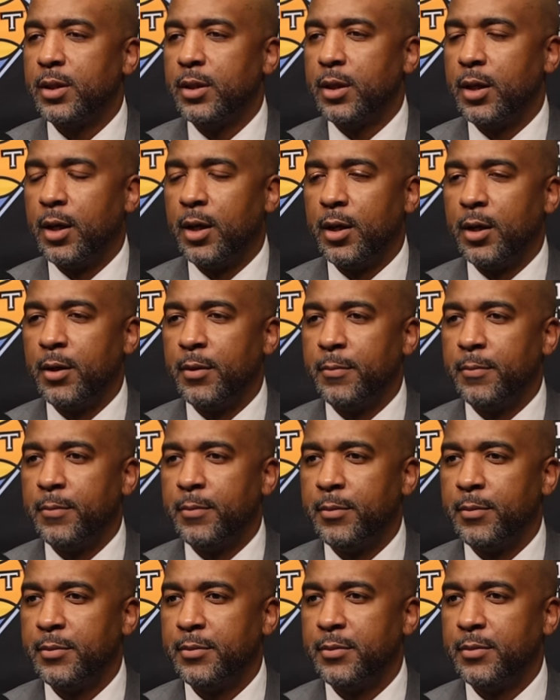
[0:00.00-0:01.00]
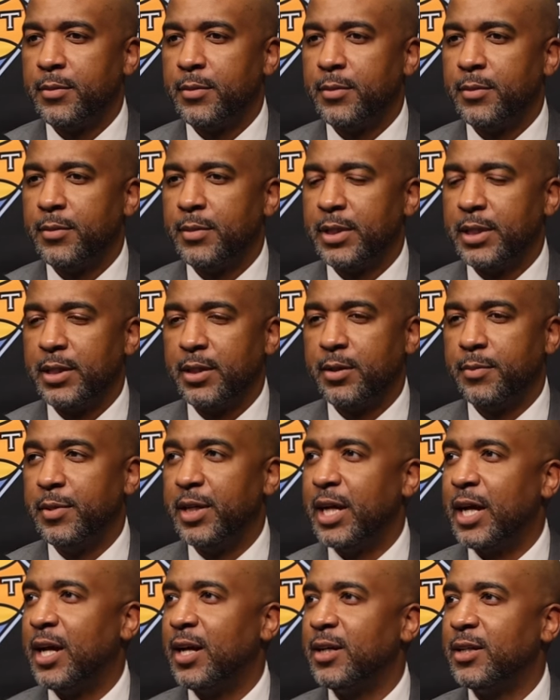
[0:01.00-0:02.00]
To
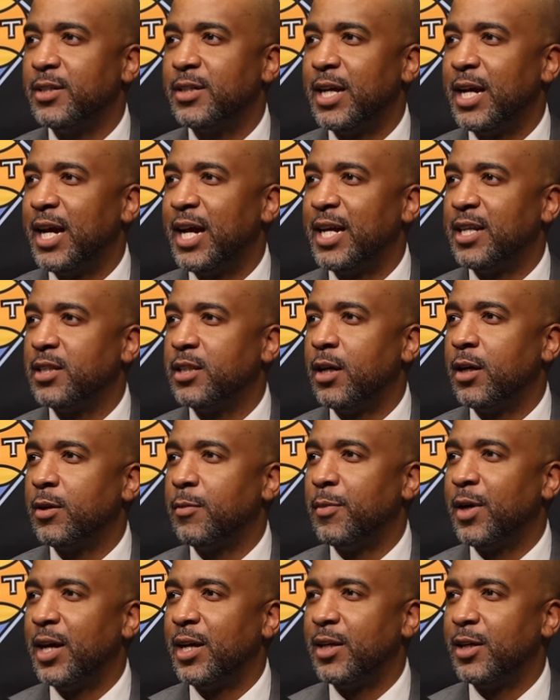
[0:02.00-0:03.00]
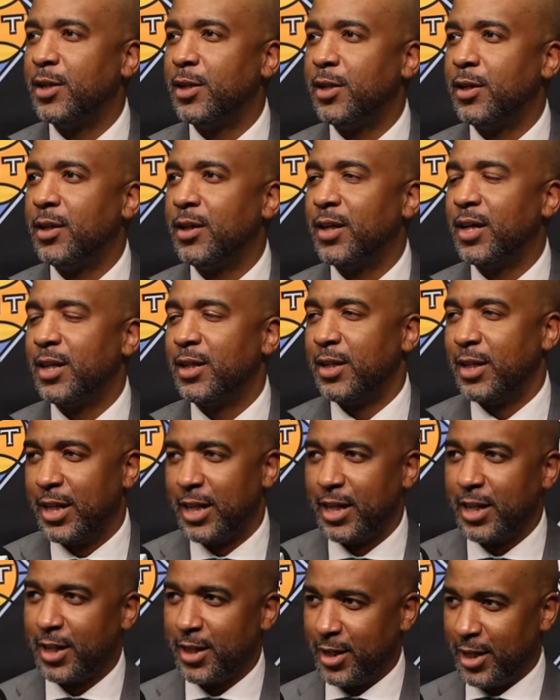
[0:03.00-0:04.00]
be honest, I hadn't thought about it.
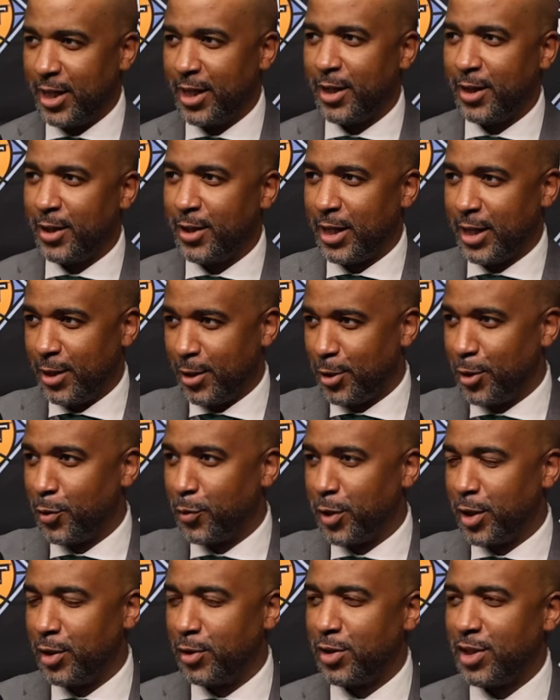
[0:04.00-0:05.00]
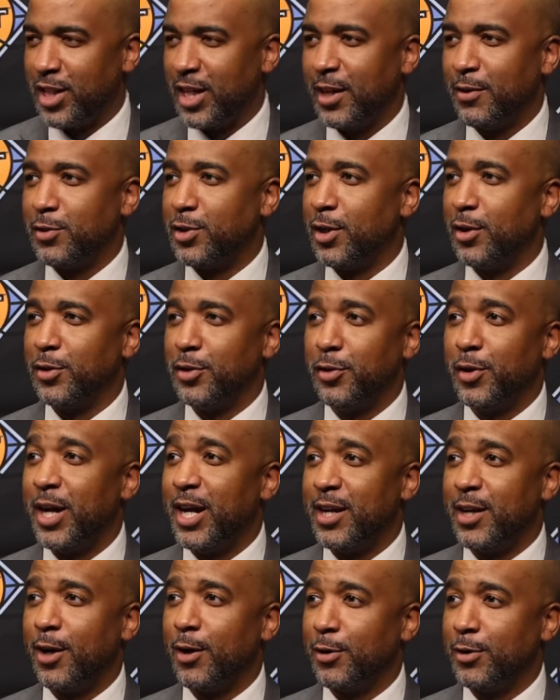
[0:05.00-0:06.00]
And again, I know you were UCF, so you
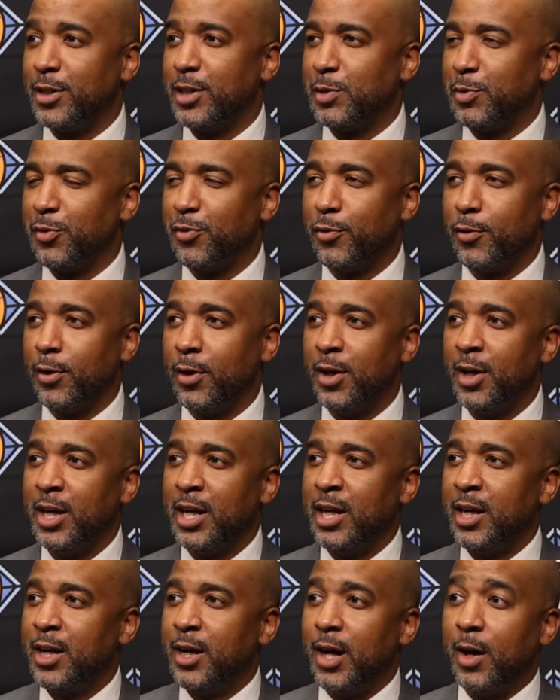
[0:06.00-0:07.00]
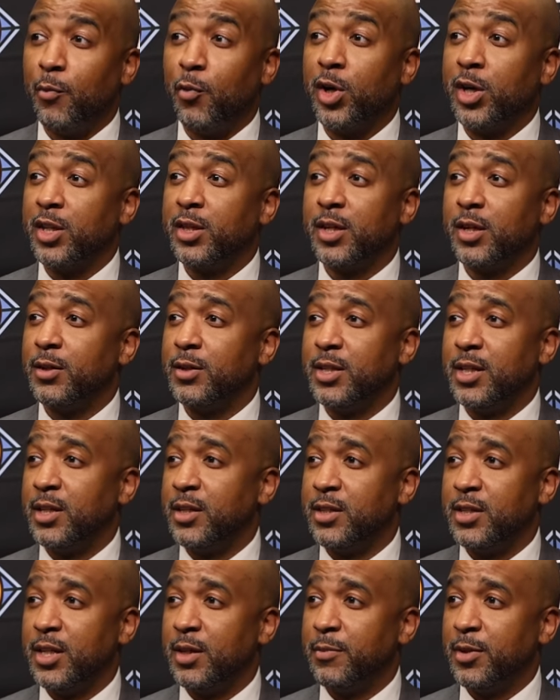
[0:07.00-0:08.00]
hadn't heard this before. I'm one of
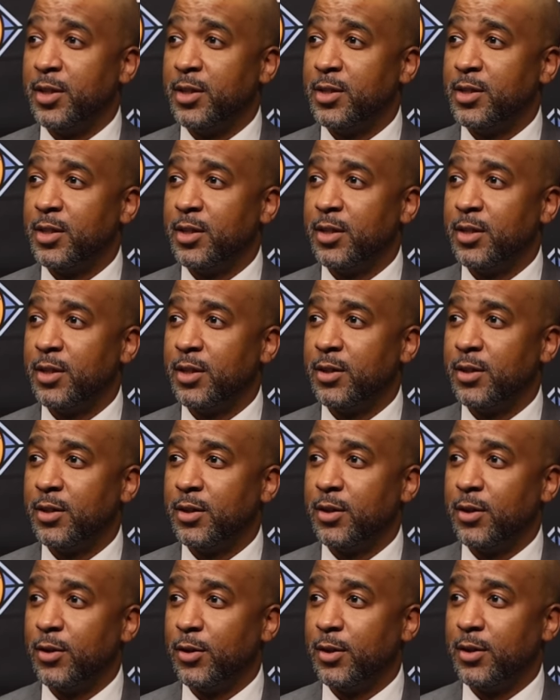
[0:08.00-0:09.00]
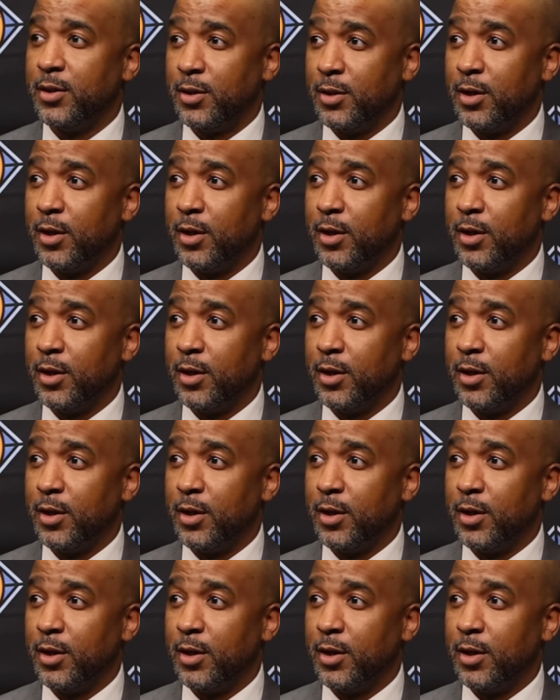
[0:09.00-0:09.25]
13 siblings, or